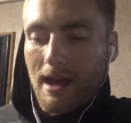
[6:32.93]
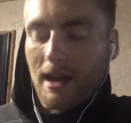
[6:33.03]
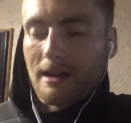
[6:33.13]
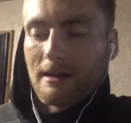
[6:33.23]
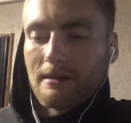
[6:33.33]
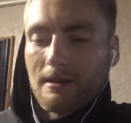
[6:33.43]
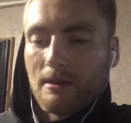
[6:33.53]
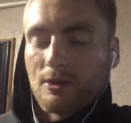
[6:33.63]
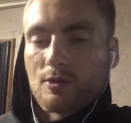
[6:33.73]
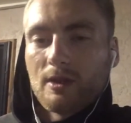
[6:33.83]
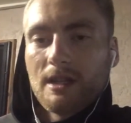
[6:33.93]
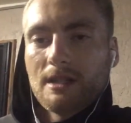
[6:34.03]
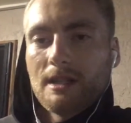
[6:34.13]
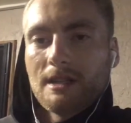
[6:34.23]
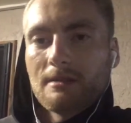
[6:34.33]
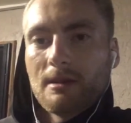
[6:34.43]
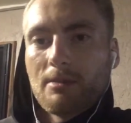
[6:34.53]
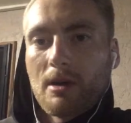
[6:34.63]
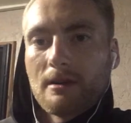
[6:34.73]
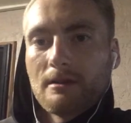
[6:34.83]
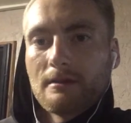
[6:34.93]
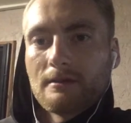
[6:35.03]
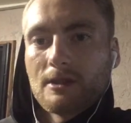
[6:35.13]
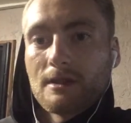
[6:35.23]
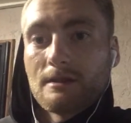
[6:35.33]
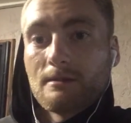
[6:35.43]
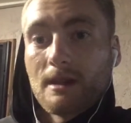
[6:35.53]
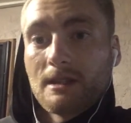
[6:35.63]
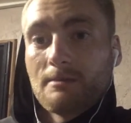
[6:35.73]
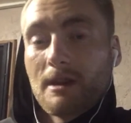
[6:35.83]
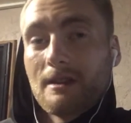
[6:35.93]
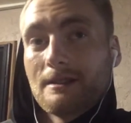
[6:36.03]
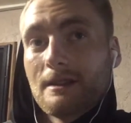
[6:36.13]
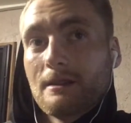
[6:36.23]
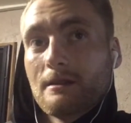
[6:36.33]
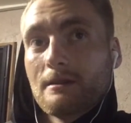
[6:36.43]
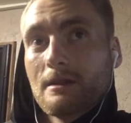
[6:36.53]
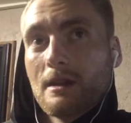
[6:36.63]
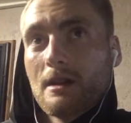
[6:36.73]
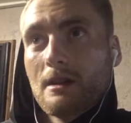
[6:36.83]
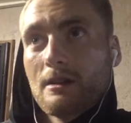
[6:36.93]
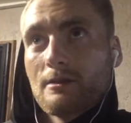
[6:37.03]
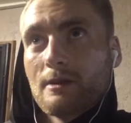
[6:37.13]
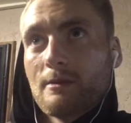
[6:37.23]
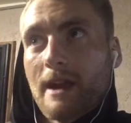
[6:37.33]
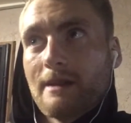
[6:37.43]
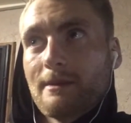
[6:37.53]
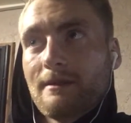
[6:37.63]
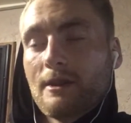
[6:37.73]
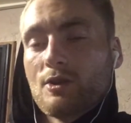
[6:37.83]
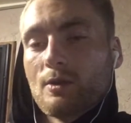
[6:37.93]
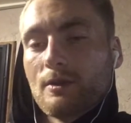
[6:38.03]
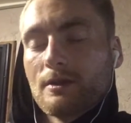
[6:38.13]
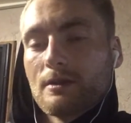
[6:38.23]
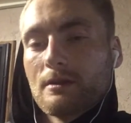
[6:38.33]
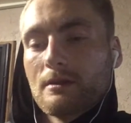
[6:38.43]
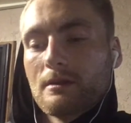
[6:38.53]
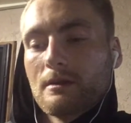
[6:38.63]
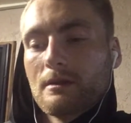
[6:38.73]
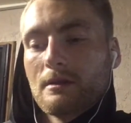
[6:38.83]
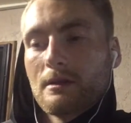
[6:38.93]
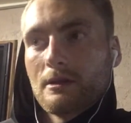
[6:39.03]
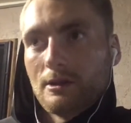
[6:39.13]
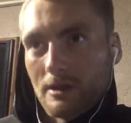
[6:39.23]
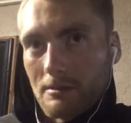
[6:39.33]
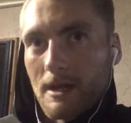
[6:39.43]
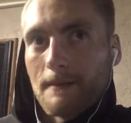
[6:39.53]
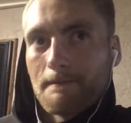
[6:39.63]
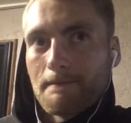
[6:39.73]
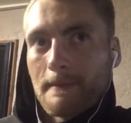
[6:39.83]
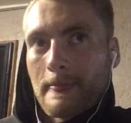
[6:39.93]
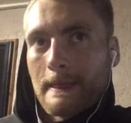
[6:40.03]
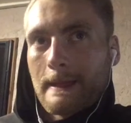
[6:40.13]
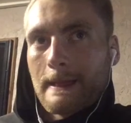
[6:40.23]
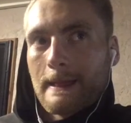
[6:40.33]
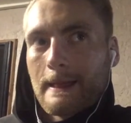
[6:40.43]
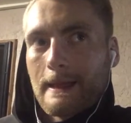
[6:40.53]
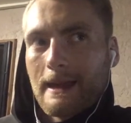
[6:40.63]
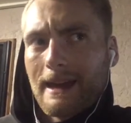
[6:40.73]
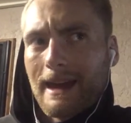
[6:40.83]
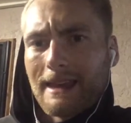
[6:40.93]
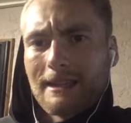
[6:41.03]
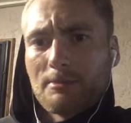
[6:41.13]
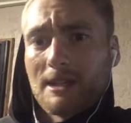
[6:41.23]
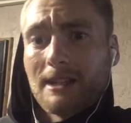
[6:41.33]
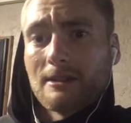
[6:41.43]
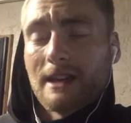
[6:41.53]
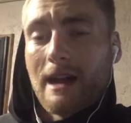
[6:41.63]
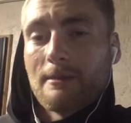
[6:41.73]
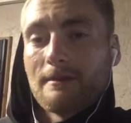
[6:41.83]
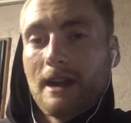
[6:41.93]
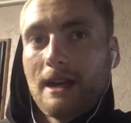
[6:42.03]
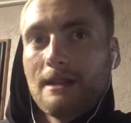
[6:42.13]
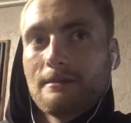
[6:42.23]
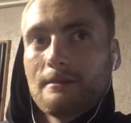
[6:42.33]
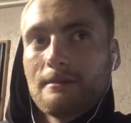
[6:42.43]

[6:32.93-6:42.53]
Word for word: And it was really neat to be a part of just experiencing three random individuals, including me, at this particular time of night